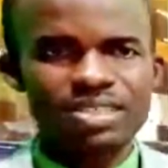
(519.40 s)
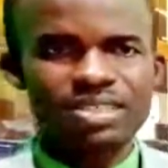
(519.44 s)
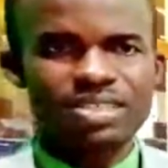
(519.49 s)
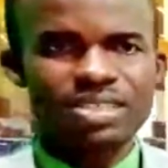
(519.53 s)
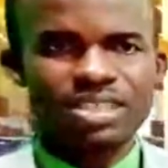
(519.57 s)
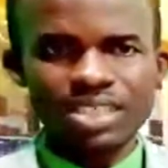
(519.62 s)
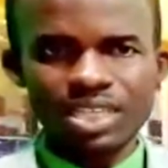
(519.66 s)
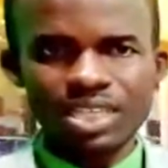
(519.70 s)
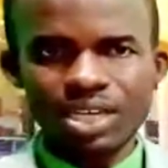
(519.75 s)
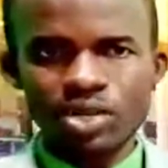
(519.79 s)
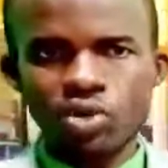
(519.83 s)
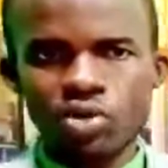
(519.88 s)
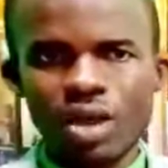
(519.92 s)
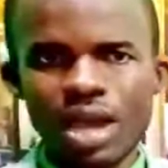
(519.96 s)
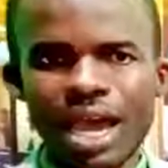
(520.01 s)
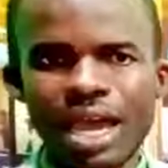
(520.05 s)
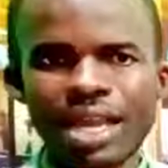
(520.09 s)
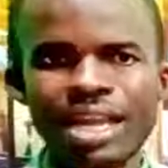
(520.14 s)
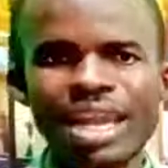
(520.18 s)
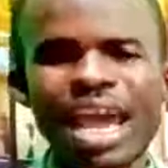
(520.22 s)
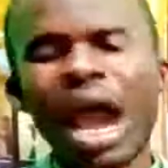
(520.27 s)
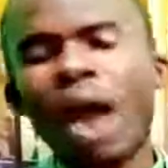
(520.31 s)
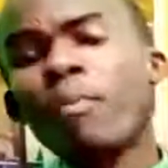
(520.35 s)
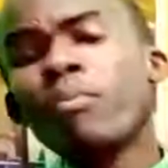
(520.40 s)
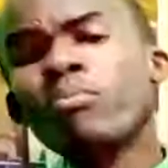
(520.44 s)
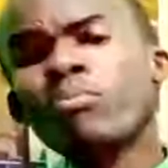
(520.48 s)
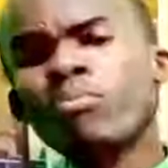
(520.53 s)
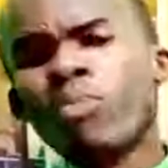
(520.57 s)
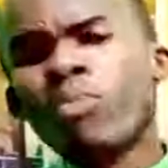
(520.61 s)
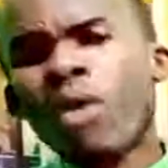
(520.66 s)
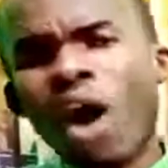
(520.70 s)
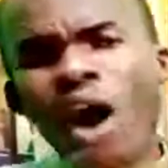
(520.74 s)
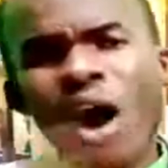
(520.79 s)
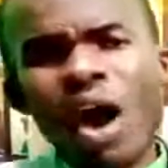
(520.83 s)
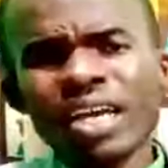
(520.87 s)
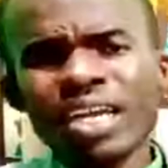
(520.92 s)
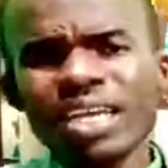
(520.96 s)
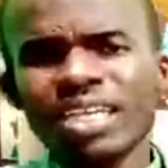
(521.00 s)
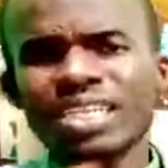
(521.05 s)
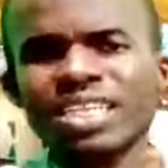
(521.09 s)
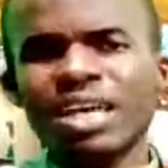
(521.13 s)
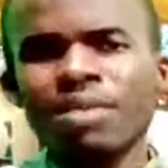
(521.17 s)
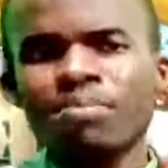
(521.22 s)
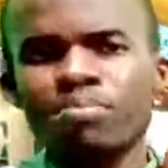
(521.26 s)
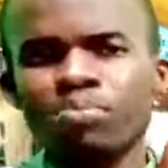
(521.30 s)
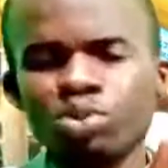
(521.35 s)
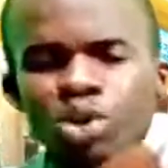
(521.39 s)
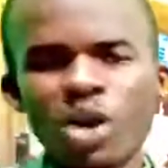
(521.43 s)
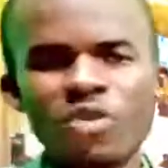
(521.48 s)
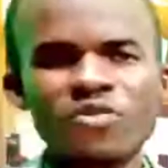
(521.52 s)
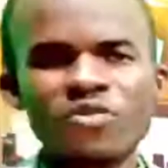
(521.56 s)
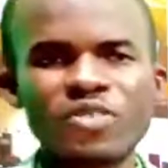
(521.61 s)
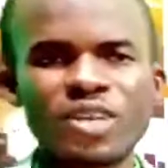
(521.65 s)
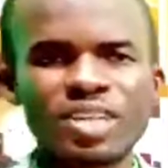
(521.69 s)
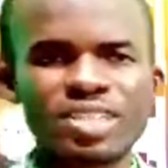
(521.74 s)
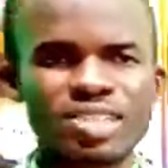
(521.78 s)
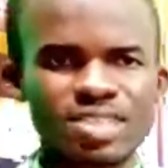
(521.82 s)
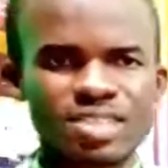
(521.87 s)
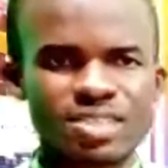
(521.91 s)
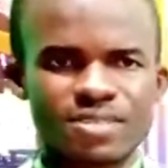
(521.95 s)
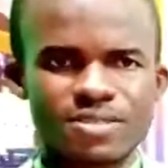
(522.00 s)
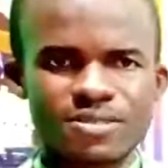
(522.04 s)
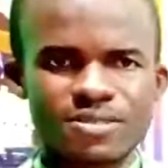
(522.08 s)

in the Quran among the prophets.